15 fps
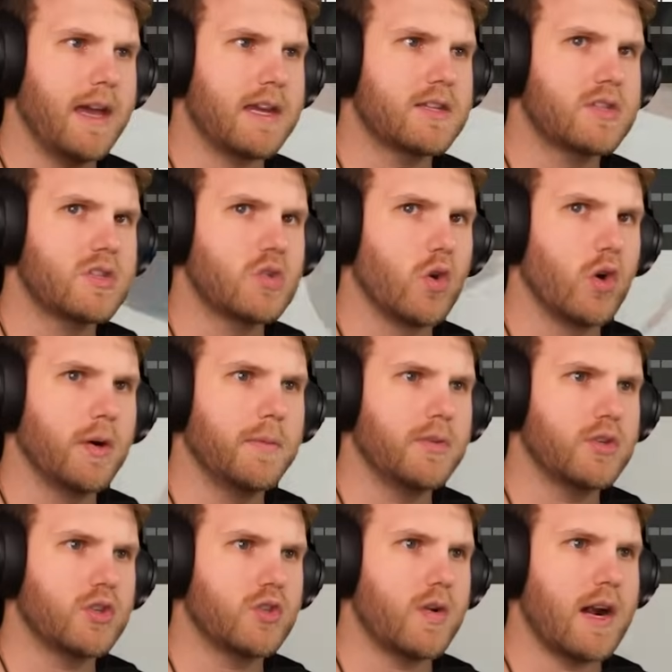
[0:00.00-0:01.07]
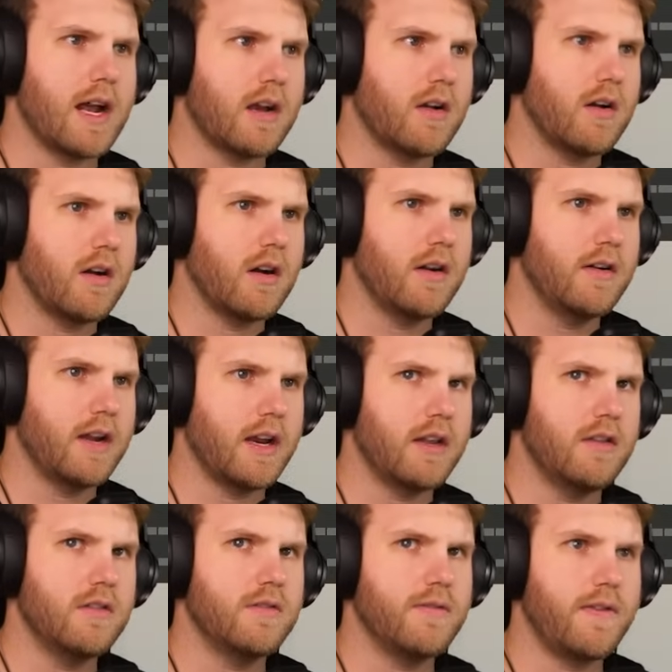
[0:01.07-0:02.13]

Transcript: Exorbed track car. Not a huge